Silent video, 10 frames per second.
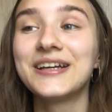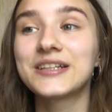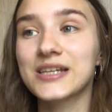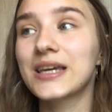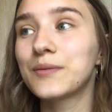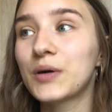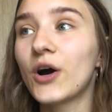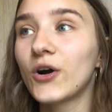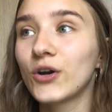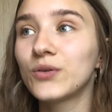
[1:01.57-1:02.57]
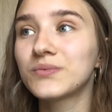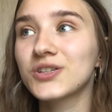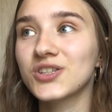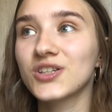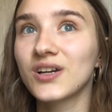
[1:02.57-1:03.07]
to keep at home,
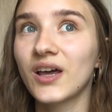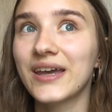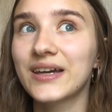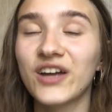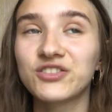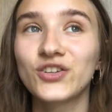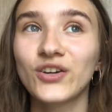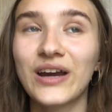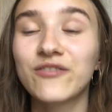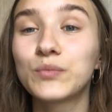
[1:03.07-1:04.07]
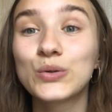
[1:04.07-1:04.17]
just to have